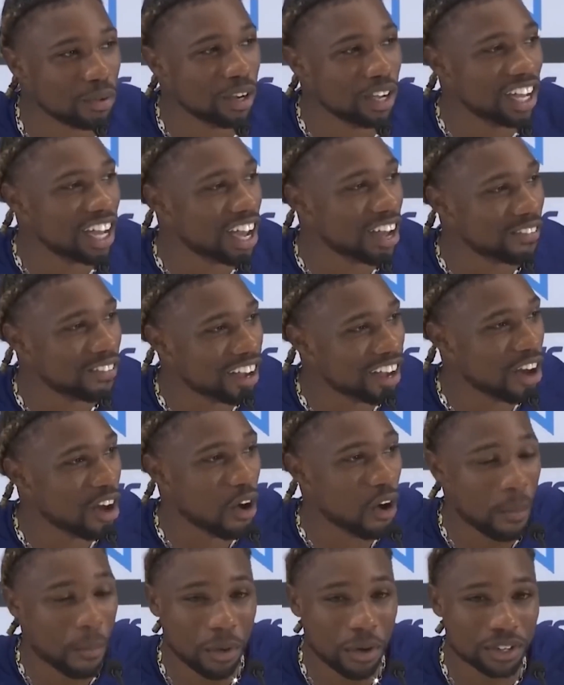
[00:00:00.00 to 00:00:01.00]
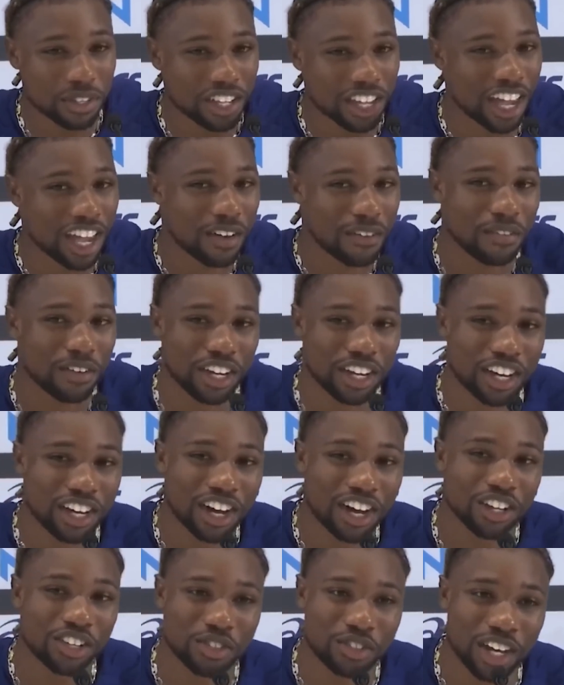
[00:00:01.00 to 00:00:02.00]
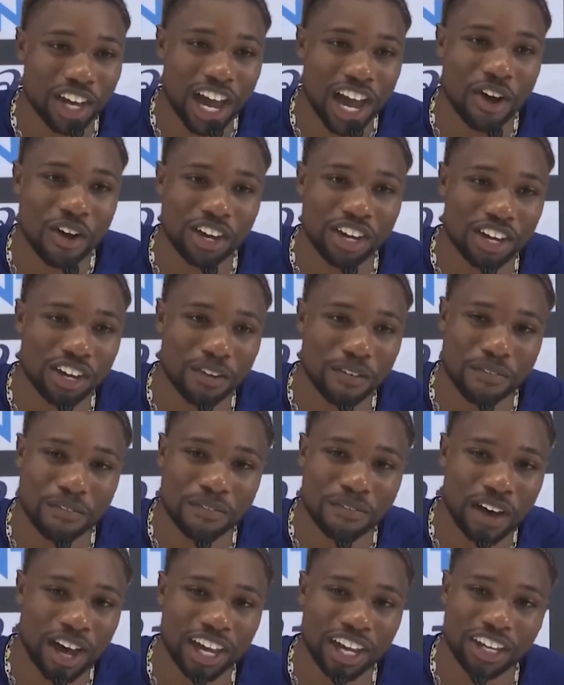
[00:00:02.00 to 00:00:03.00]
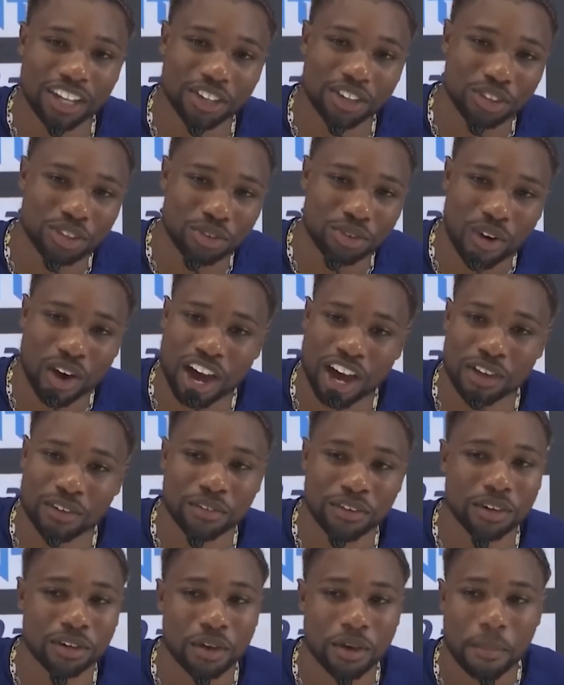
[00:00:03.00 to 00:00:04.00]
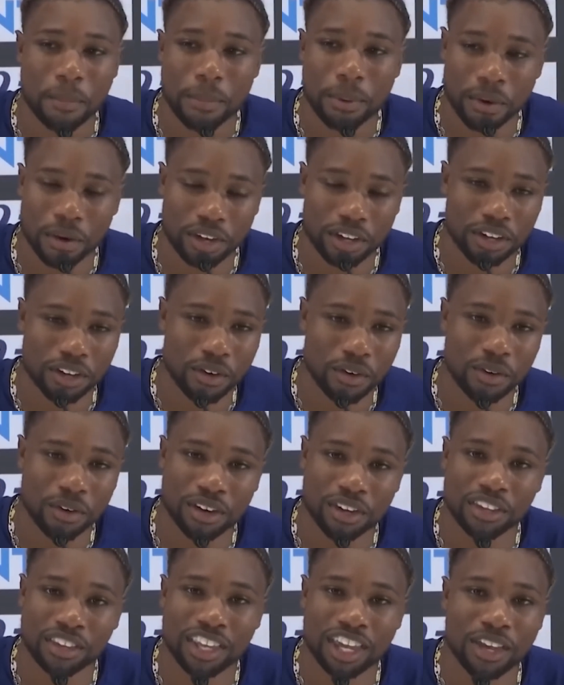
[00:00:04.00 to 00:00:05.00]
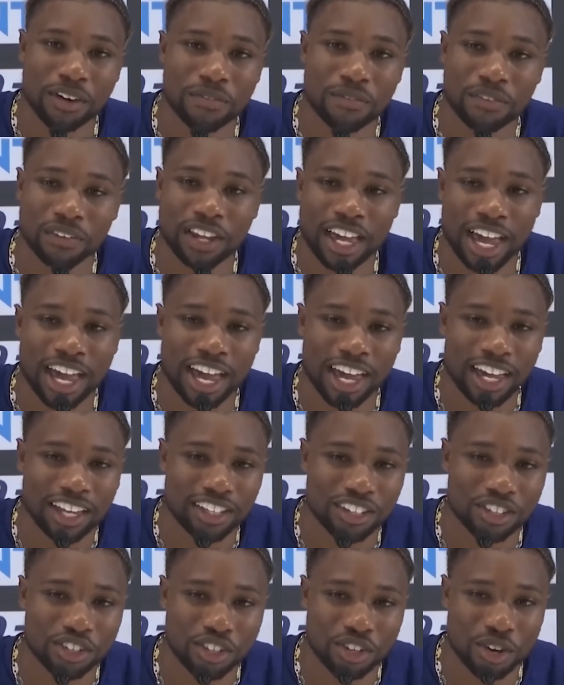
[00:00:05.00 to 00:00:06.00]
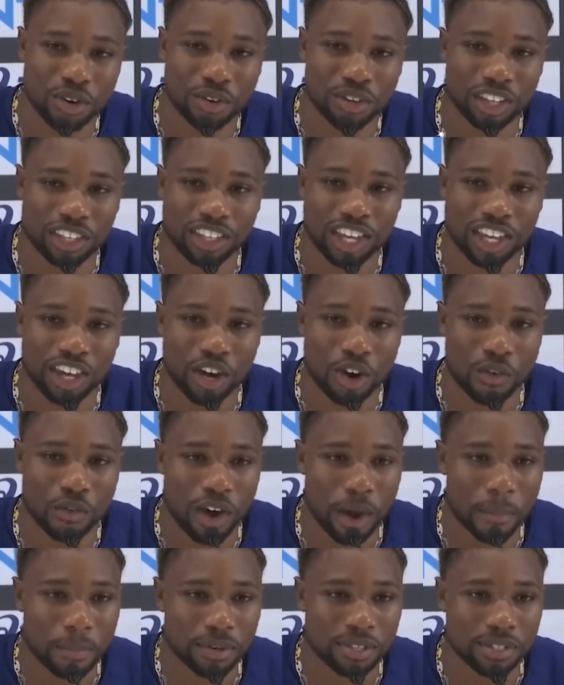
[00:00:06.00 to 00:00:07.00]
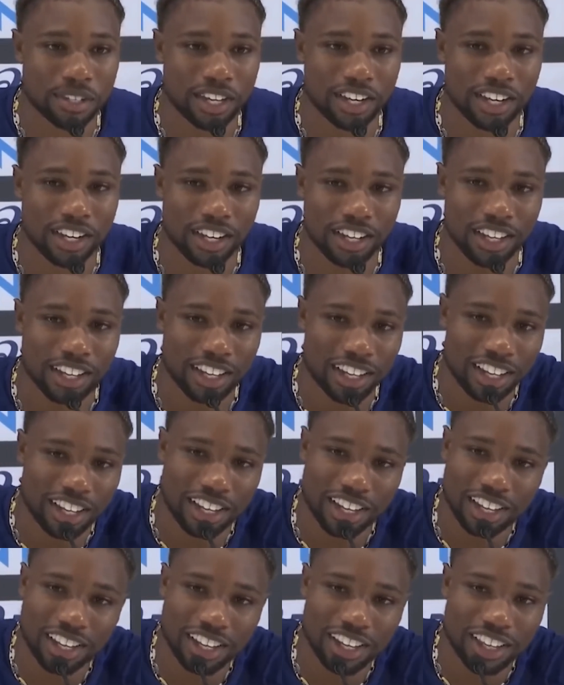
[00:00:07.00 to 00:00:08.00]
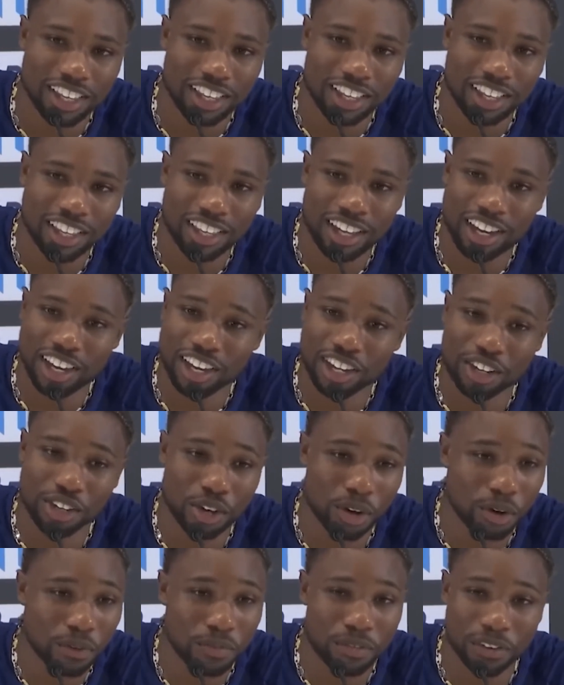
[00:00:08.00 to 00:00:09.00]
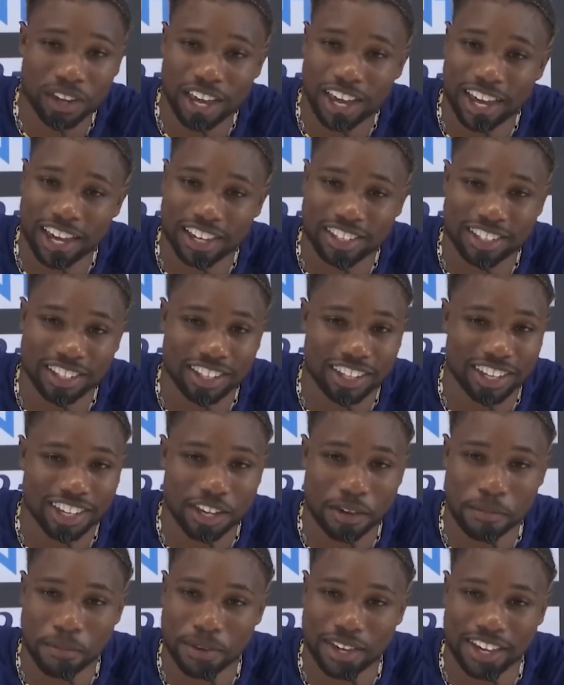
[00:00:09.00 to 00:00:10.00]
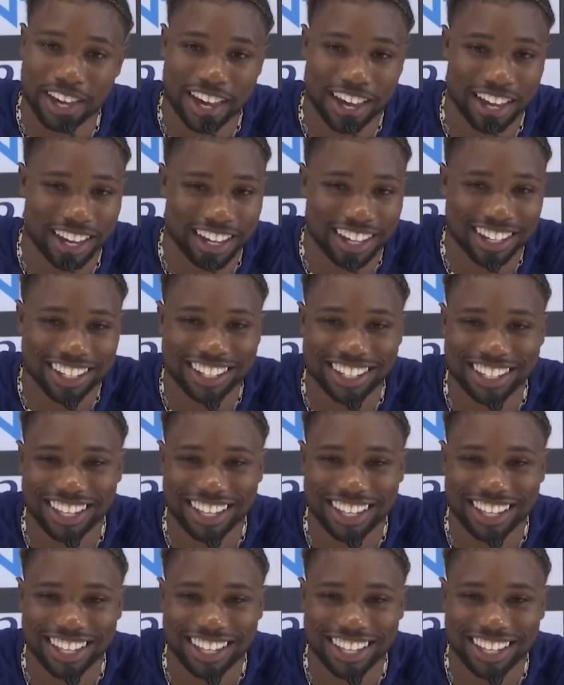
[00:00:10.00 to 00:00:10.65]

We have almost every country out here fighting, thriving, putting on their flag to show that they are represented. There ain't no flags in the NBA.